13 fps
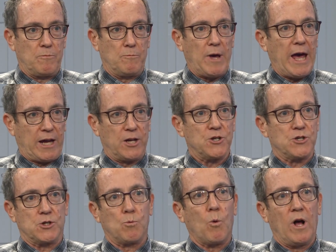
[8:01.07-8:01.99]
package
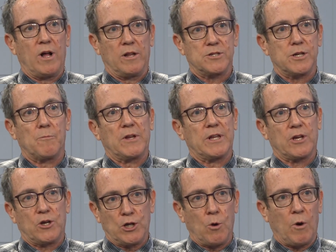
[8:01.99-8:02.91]
as well, something that
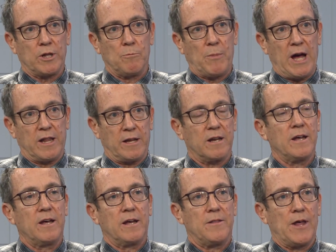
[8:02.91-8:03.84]
could go on the ballot
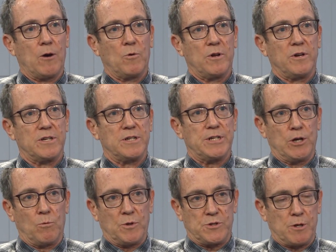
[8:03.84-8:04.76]
that would
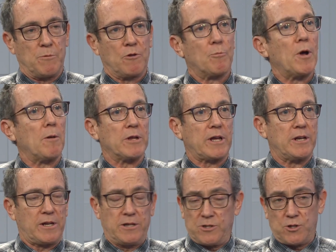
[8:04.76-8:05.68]
deal with some of the
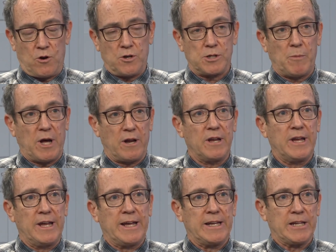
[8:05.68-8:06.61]
Republican concerns about
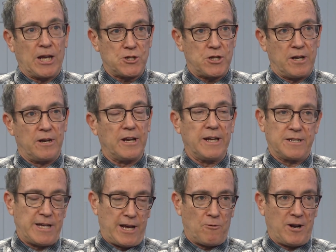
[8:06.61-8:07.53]
election
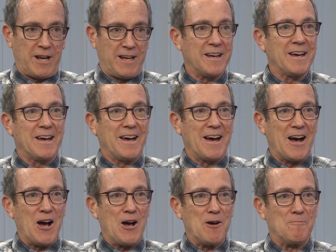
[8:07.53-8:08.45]
integrity.
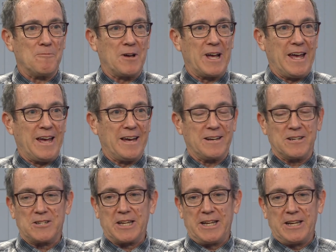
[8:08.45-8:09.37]

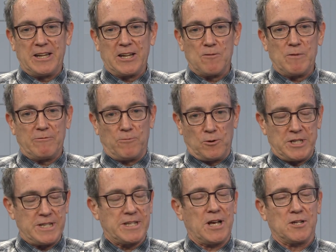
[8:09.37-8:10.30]
And he didn't give me full
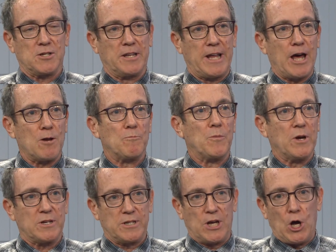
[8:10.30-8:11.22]
details on that,
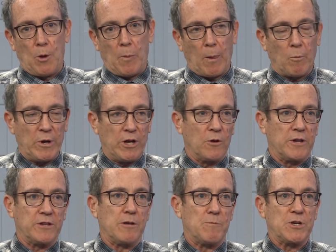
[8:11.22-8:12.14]
but we know
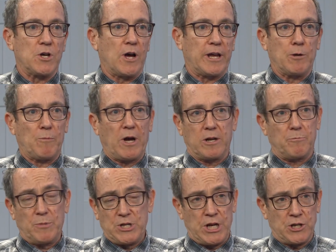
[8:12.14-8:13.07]
that they've been talking about the
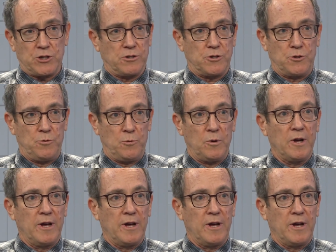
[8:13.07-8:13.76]
potential to